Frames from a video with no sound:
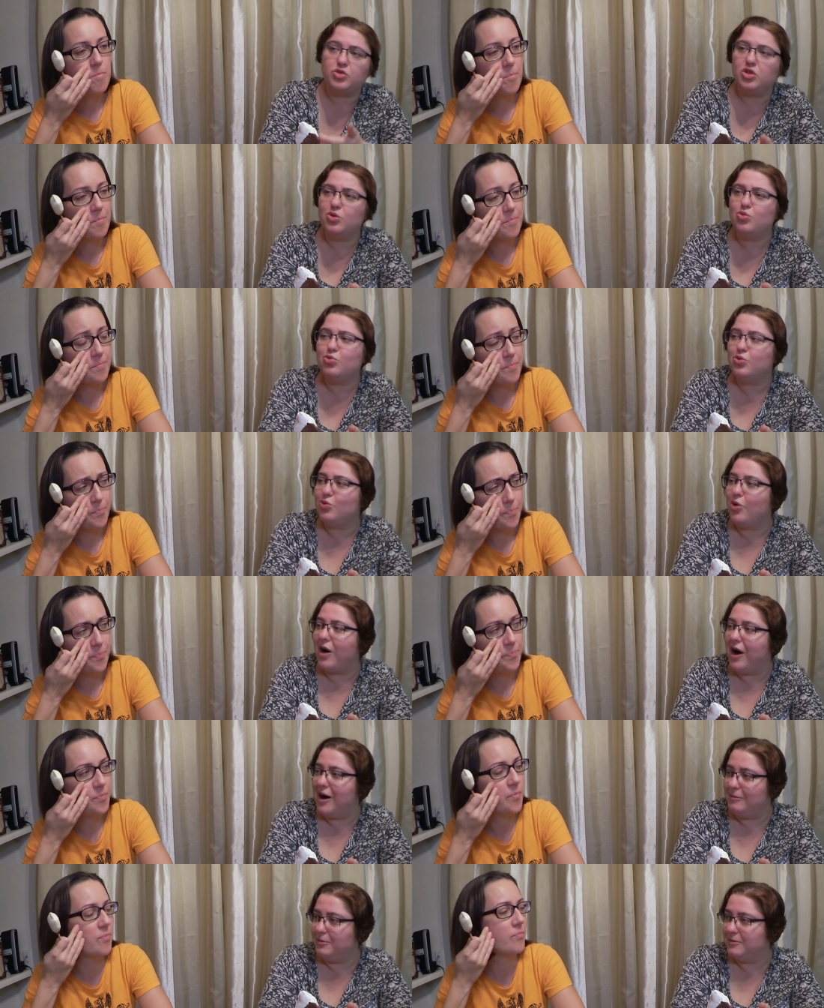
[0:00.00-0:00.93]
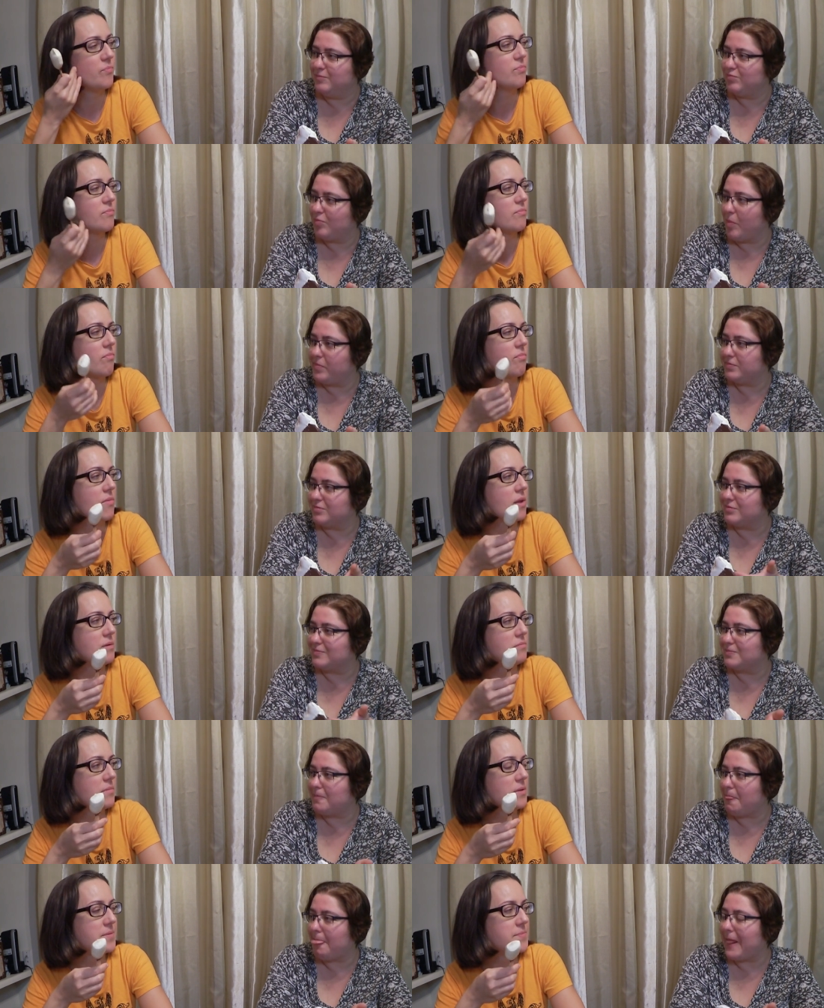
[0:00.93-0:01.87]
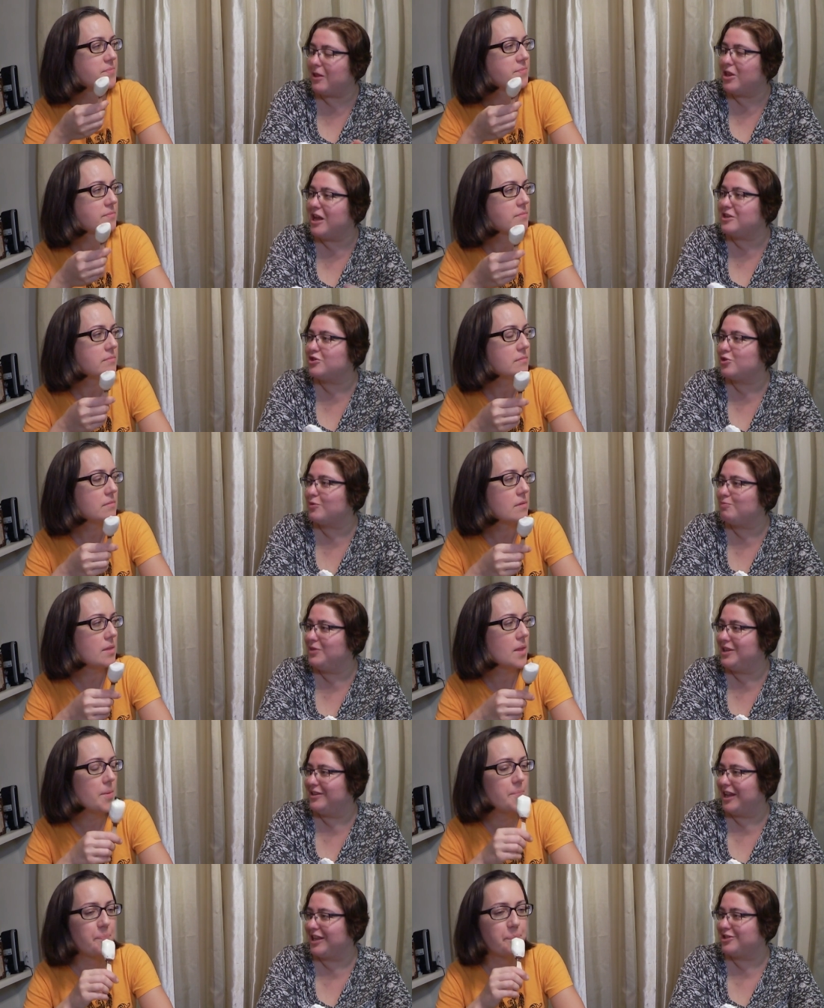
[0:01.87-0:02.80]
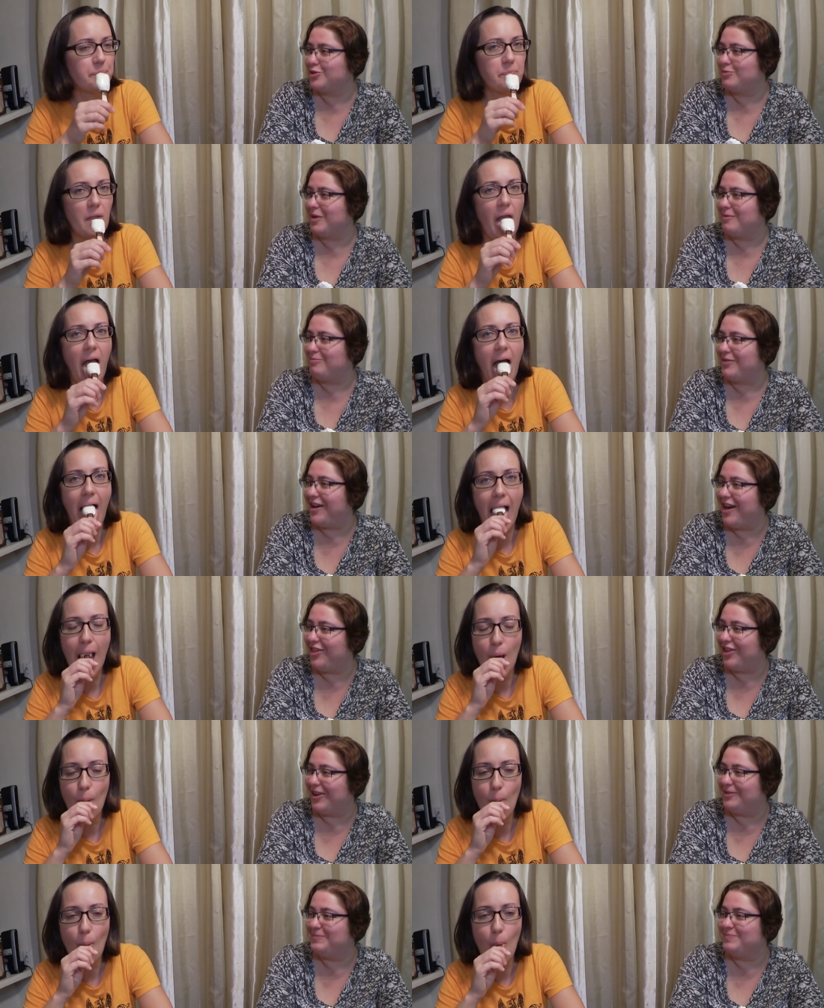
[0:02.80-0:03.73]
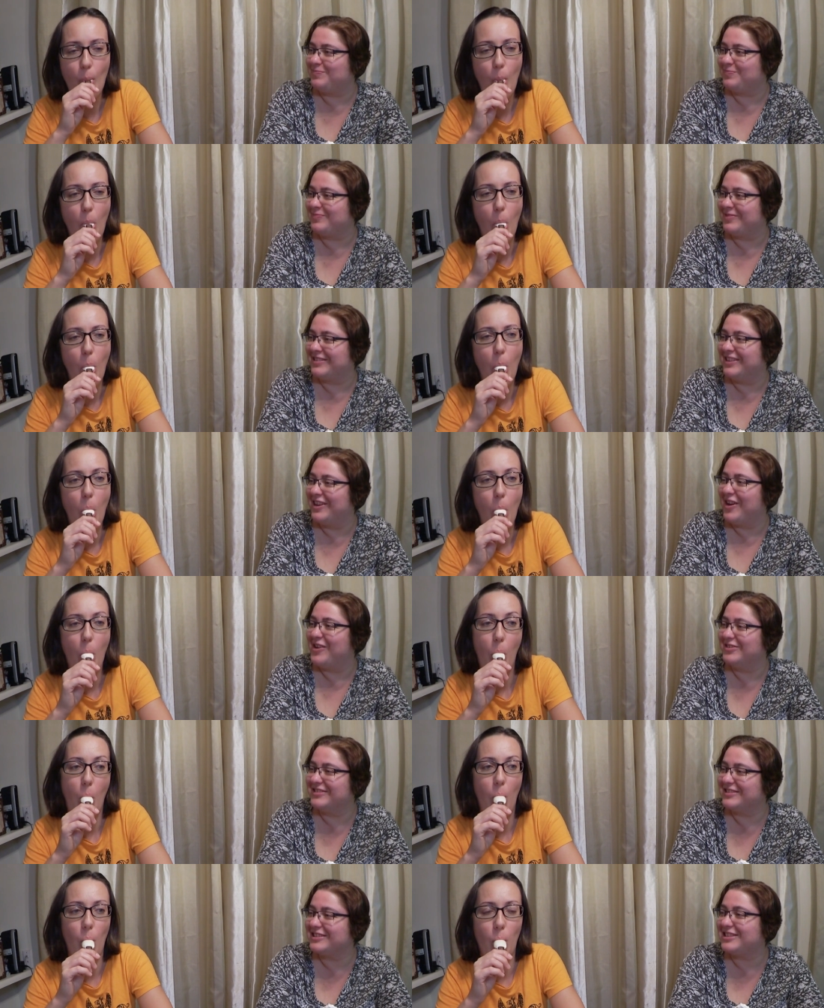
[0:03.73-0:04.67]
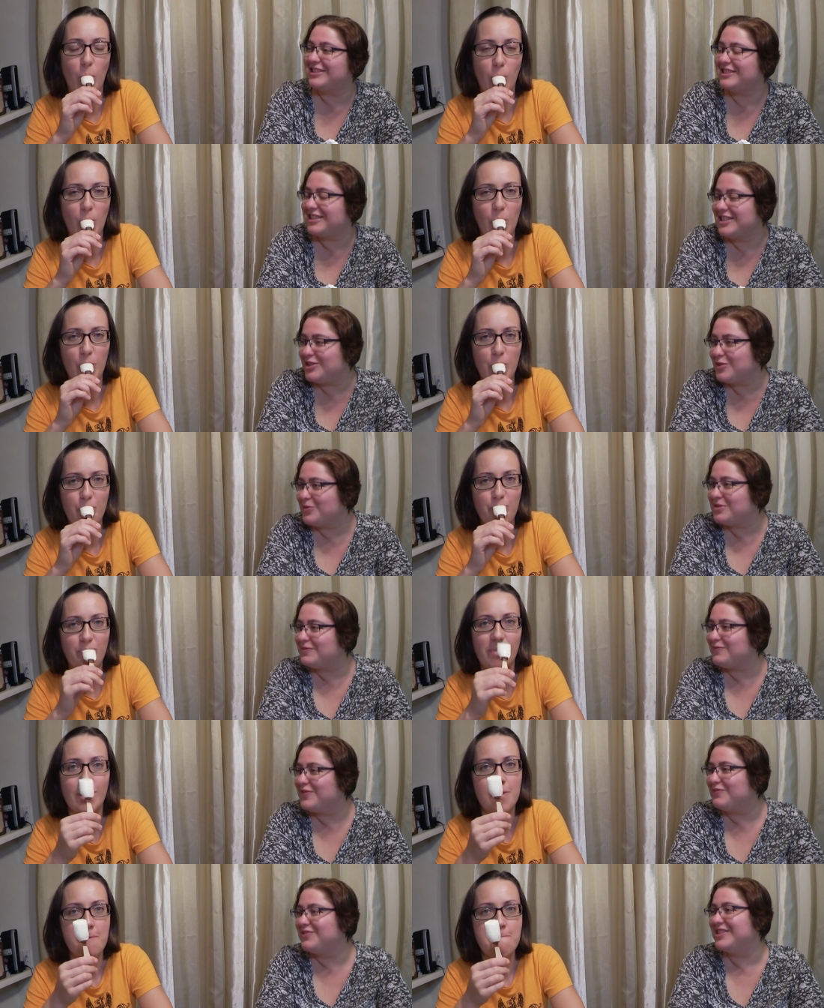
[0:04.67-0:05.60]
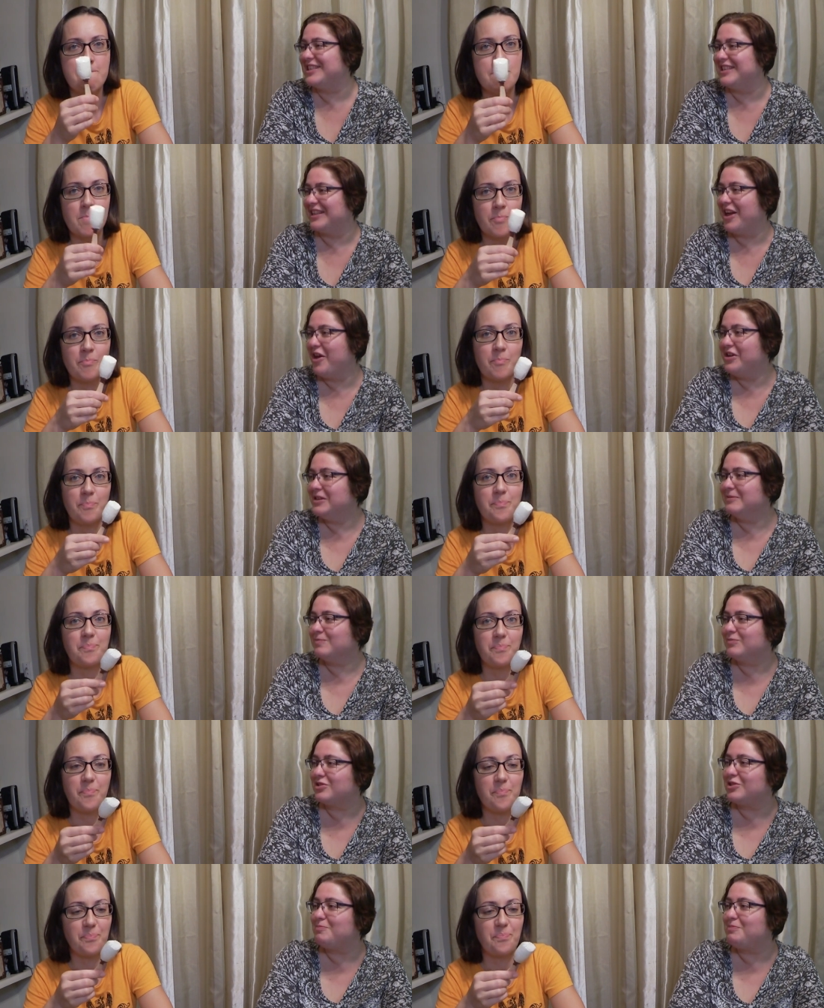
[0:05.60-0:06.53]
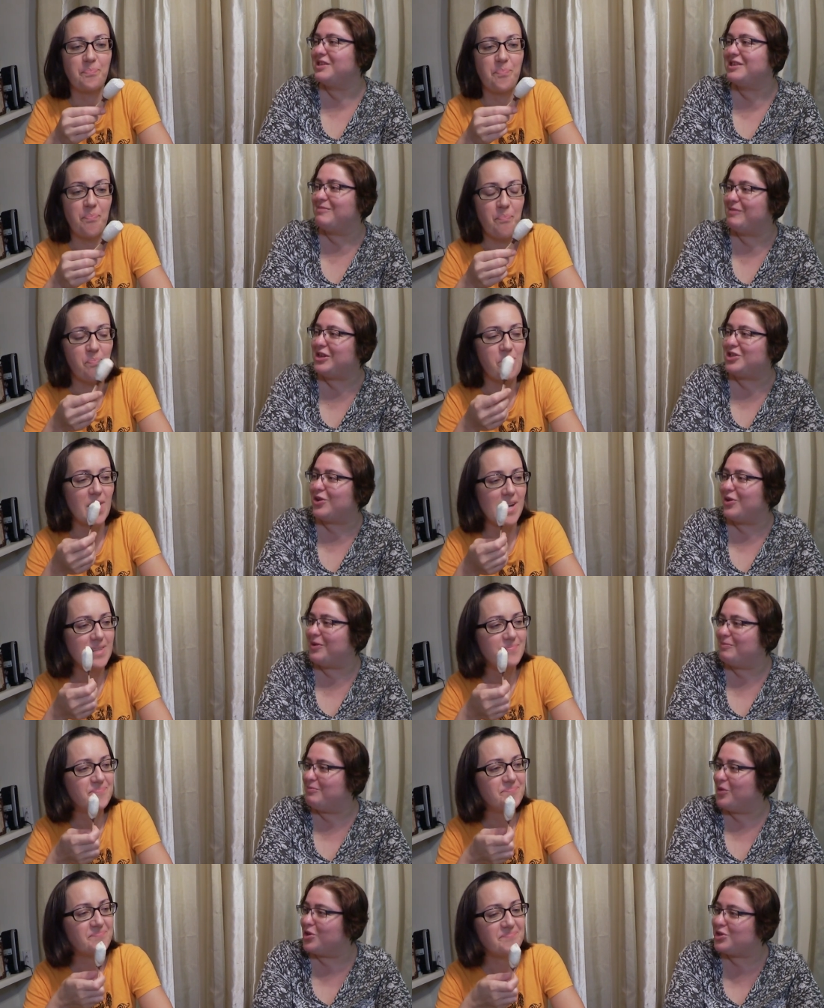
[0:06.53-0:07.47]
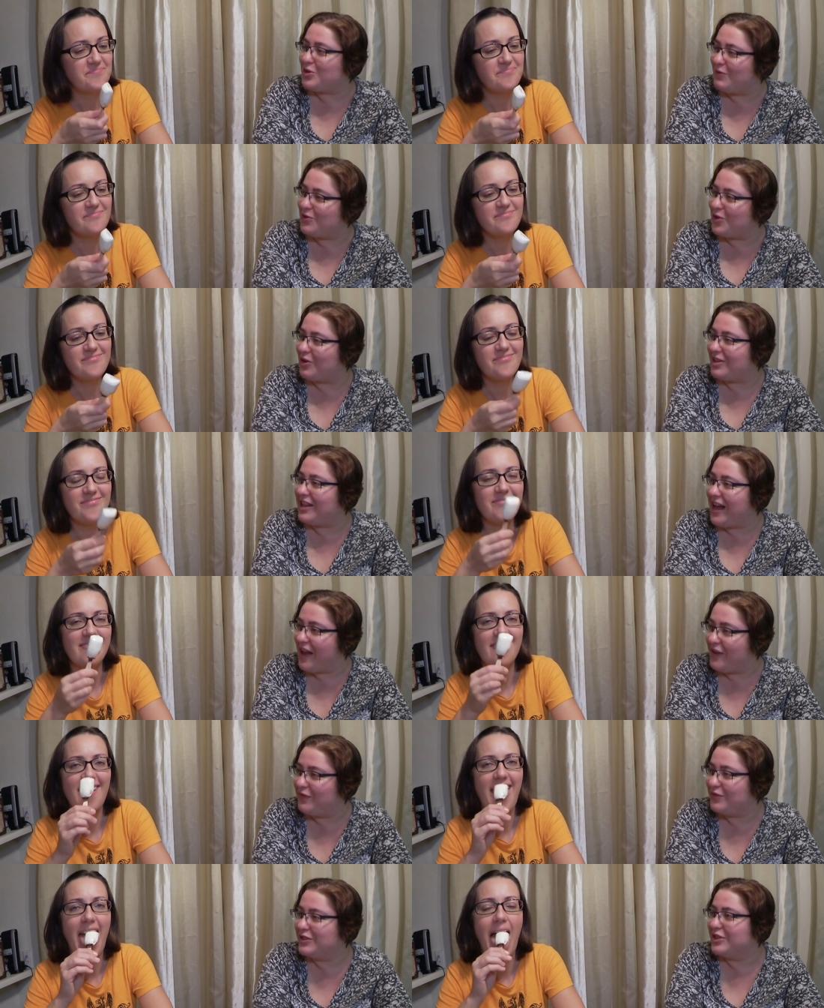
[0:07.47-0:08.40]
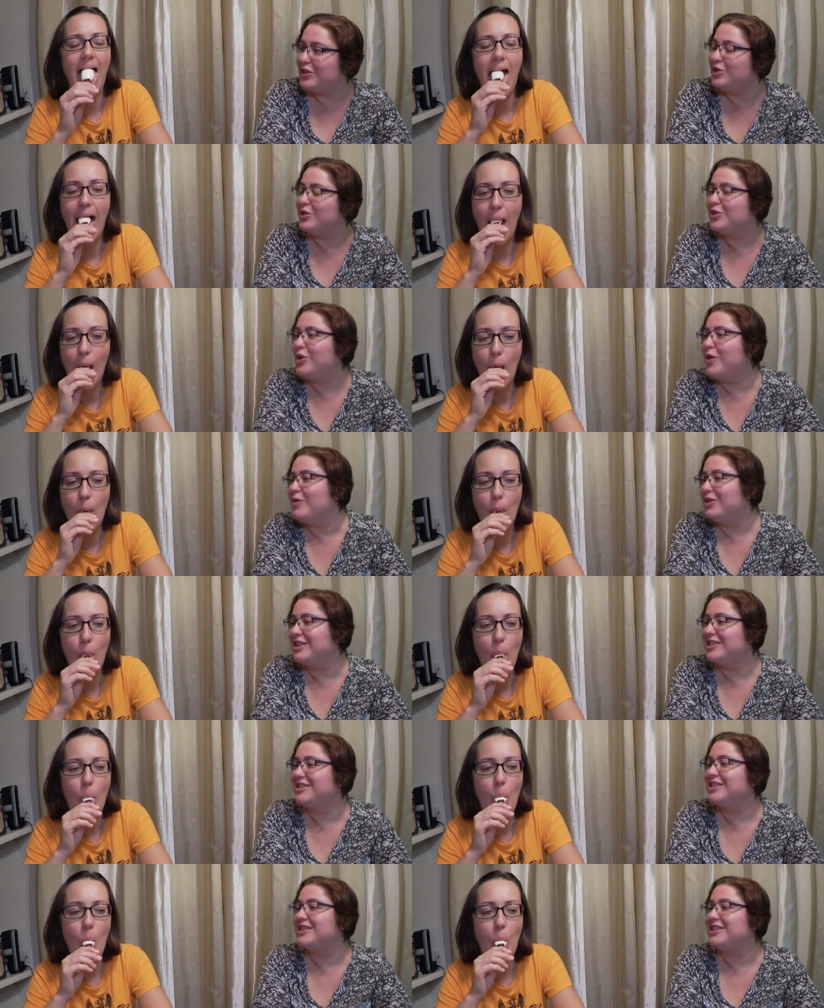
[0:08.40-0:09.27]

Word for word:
Speaker 1: You grew up next to me, next to my brother, since he was 15. So pretty much most of your life, you know what is